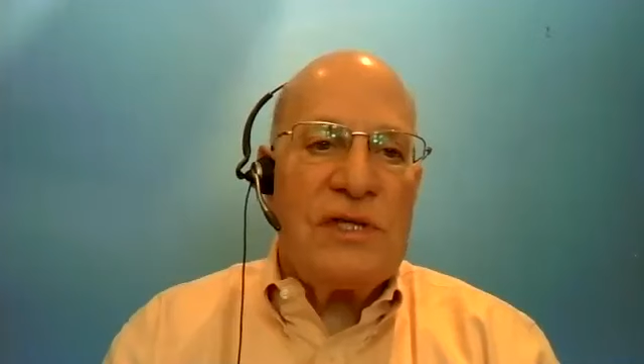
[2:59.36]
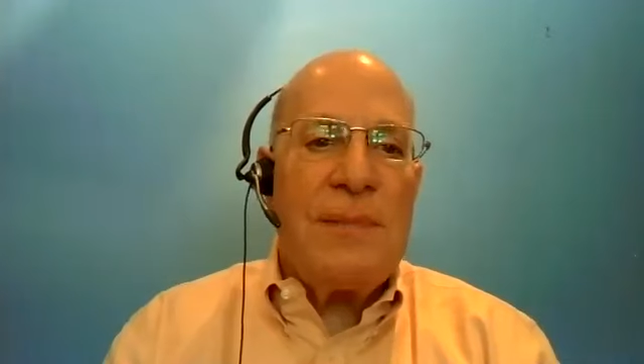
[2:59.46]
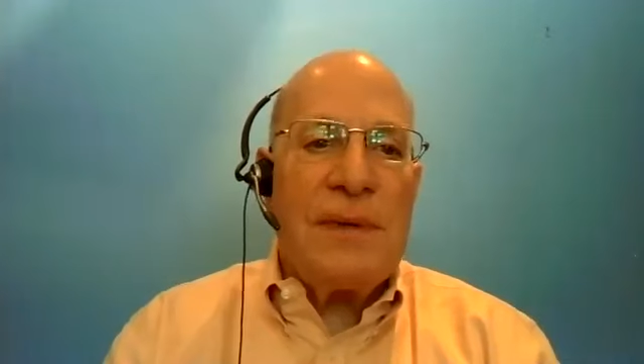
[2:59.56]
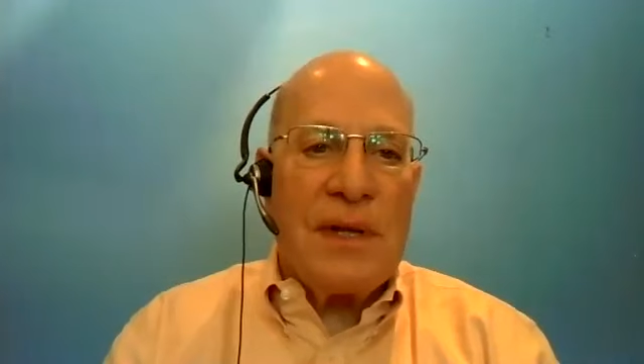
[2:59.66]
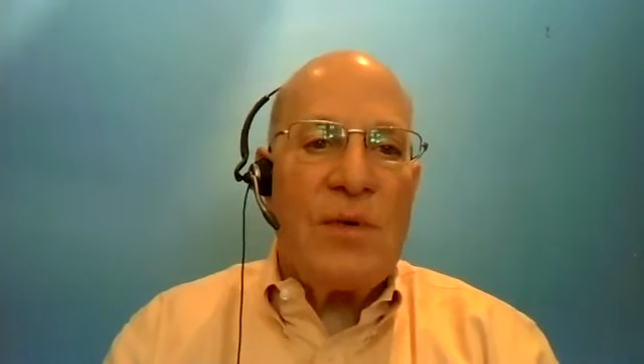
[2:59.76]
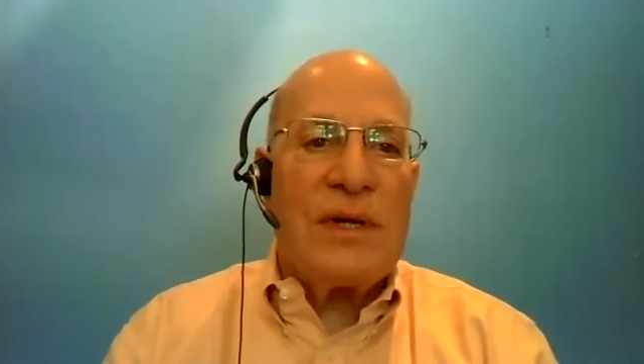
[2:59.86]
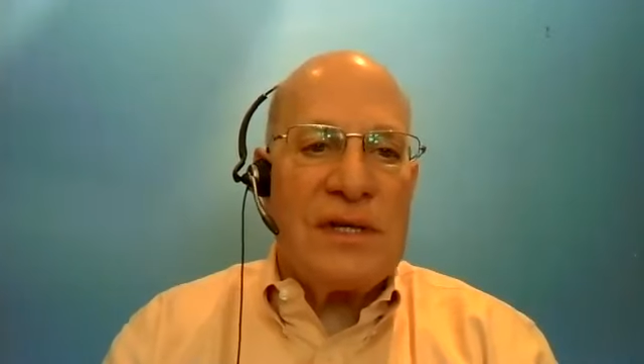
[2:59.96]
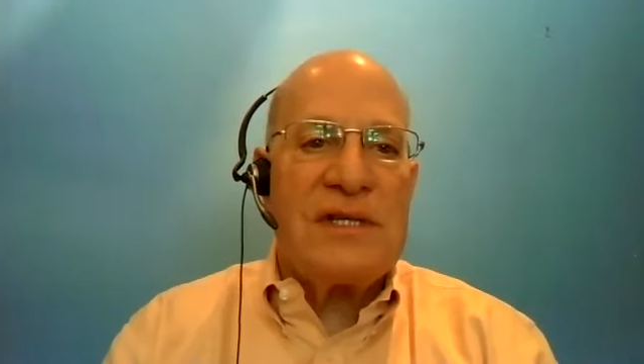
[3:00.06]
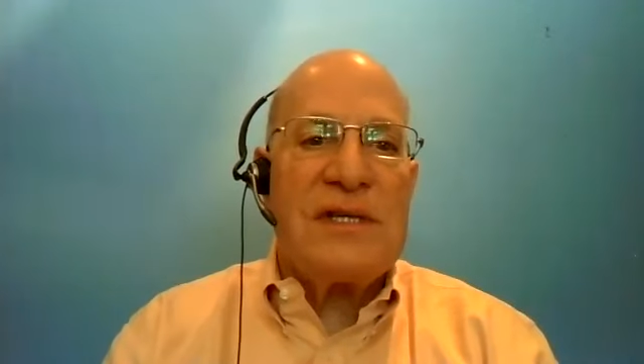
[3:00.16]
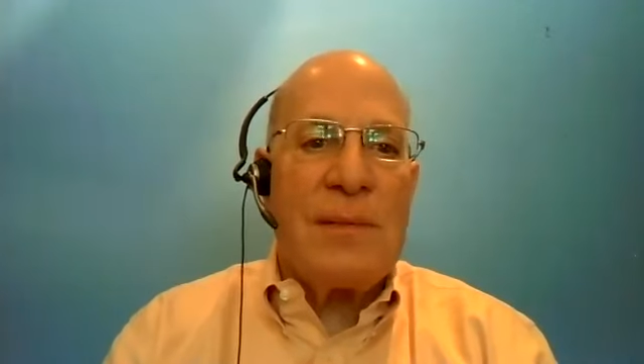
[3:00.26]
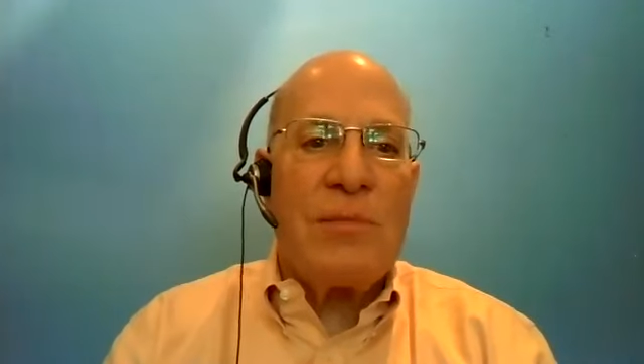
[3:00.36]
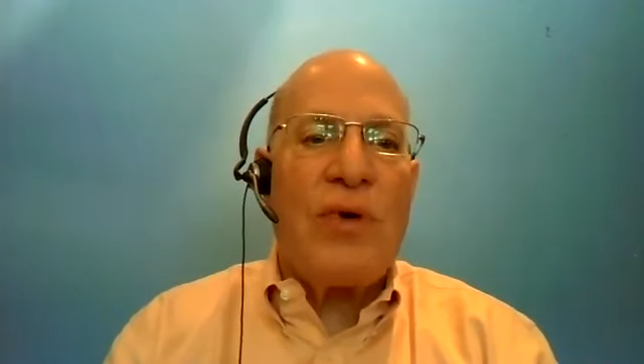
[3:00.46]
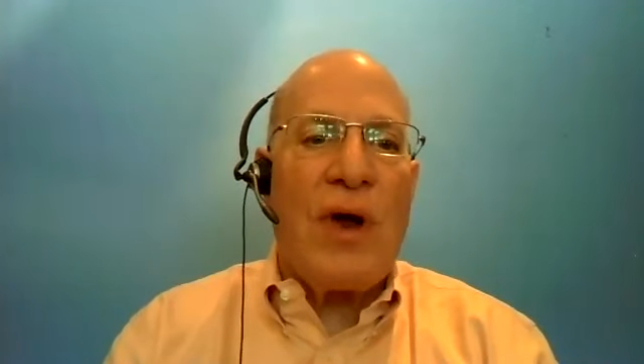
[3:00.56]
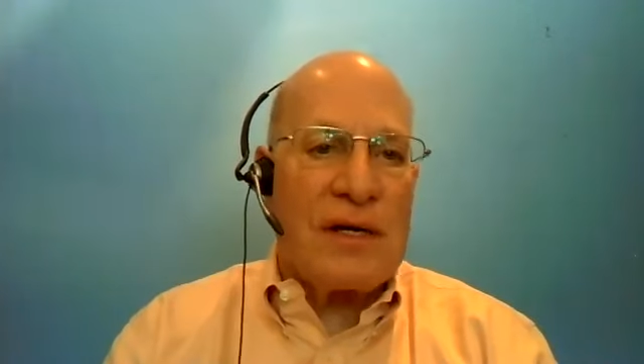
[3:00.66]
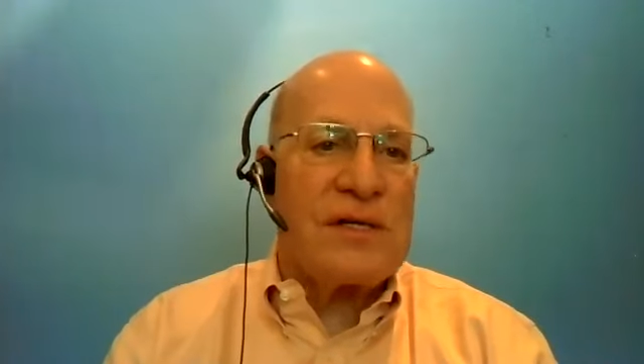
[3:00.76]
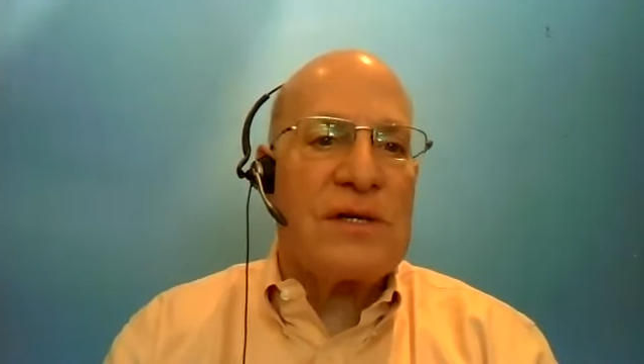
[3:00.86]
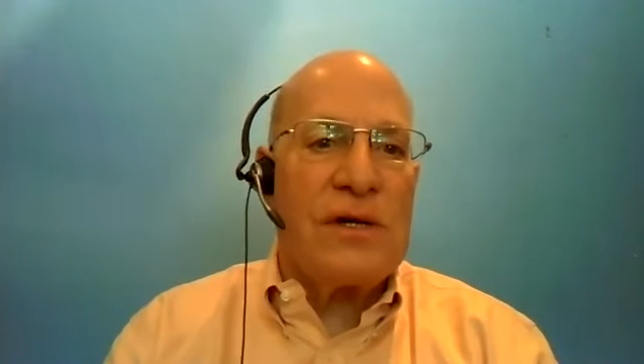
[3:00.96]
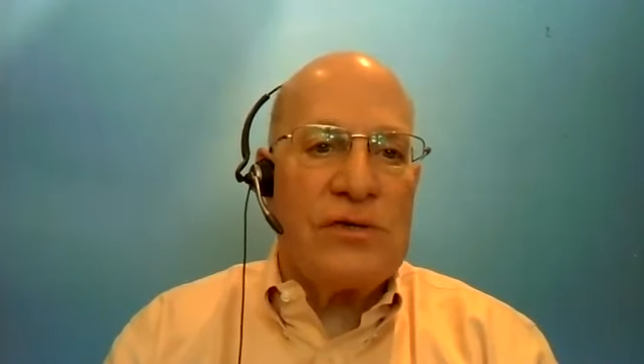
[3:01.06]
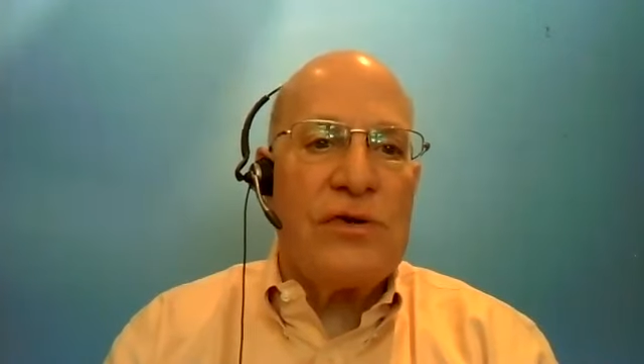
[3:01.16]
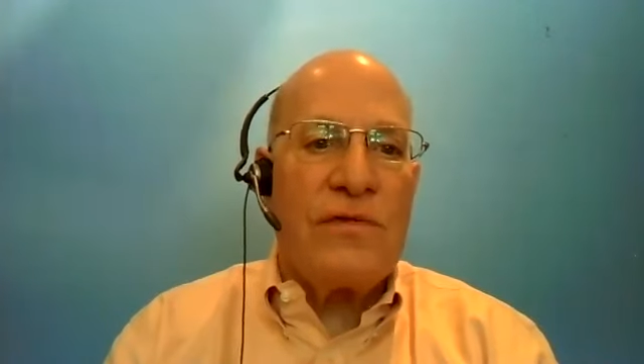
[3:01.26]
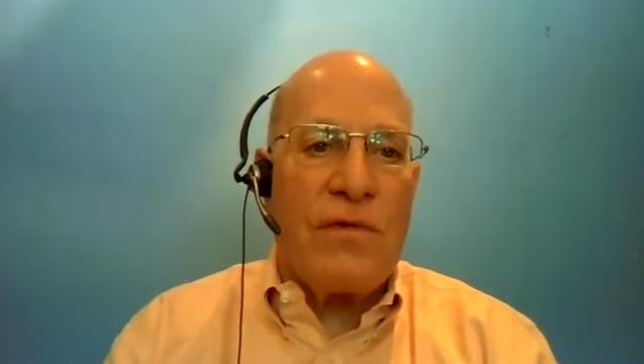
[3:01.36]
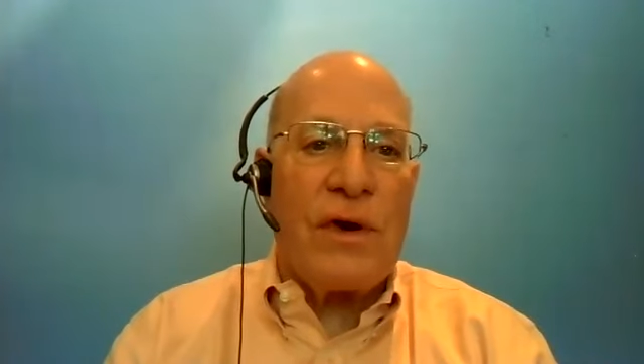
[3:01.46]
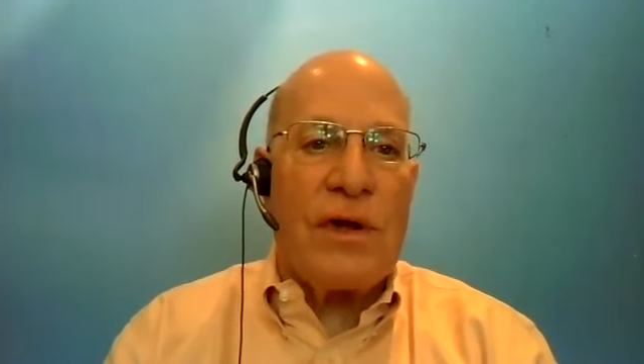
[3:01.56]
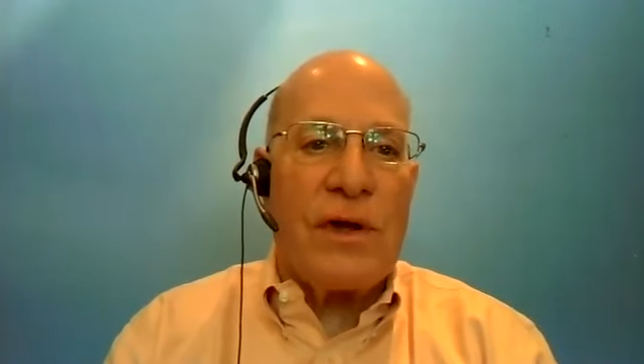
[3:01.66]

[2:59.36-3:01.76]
typically what the SIM product is going to do for you.